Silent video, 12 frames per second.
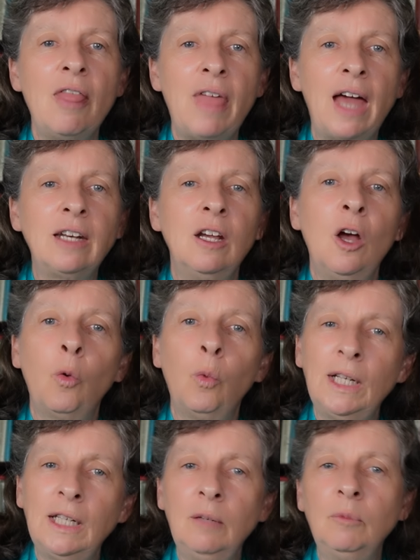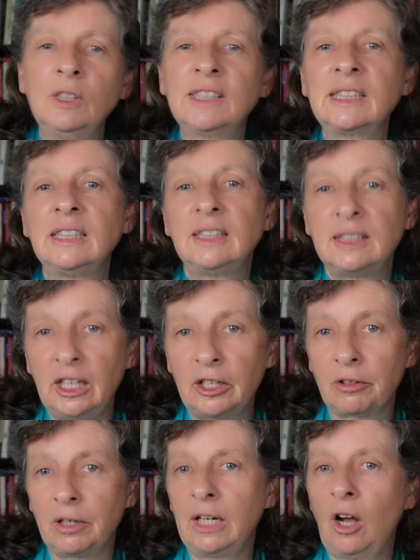that Whitlam was
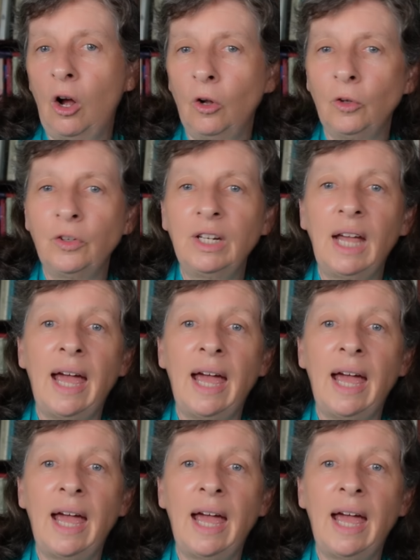considering holding